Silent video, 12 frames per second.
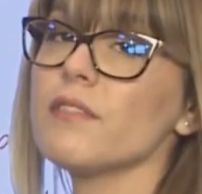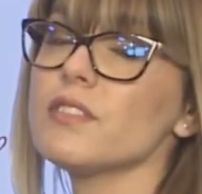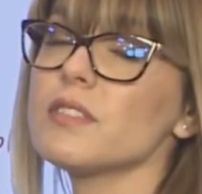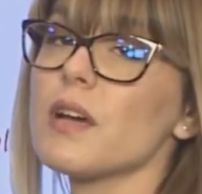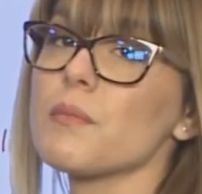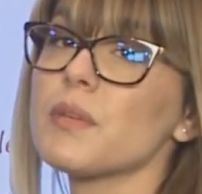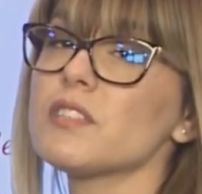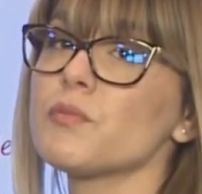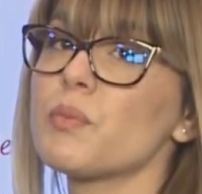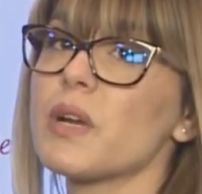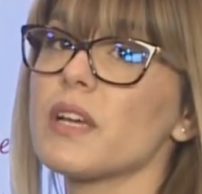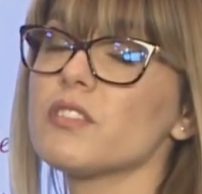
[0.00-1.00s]
some
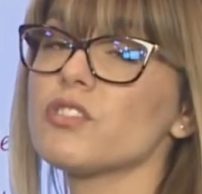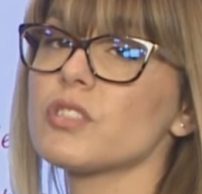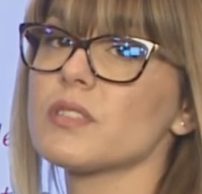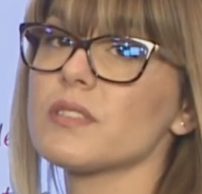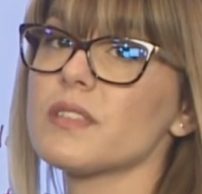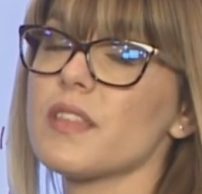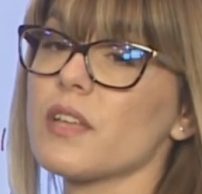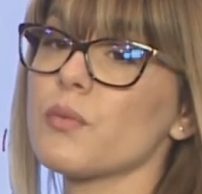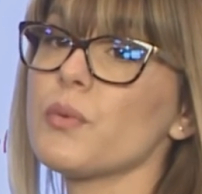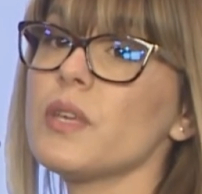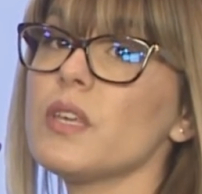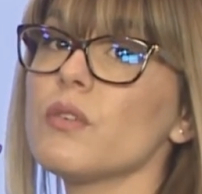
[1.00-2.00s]
expressions
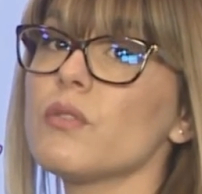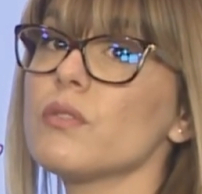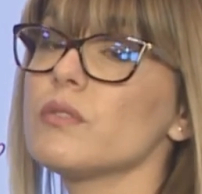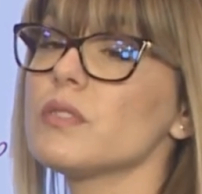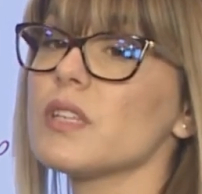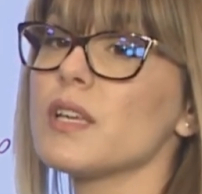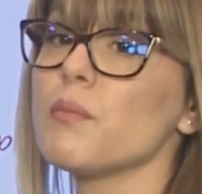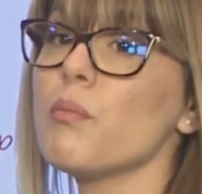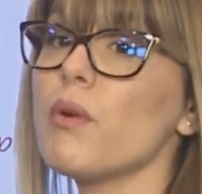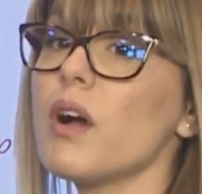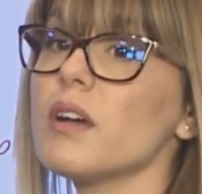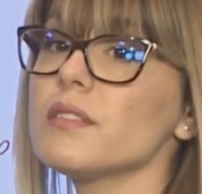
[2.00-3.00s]
that we use in
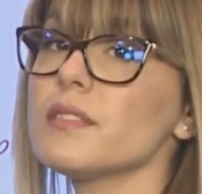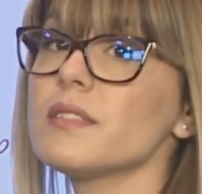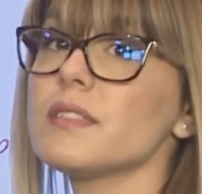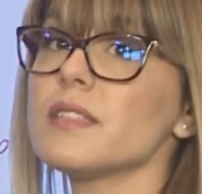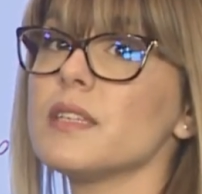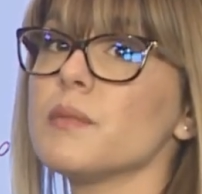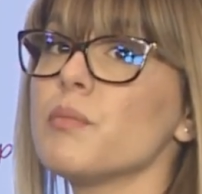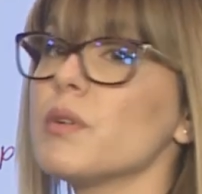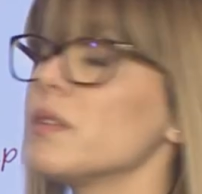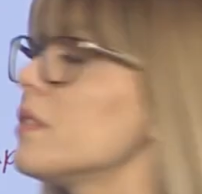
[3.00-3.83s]
past simple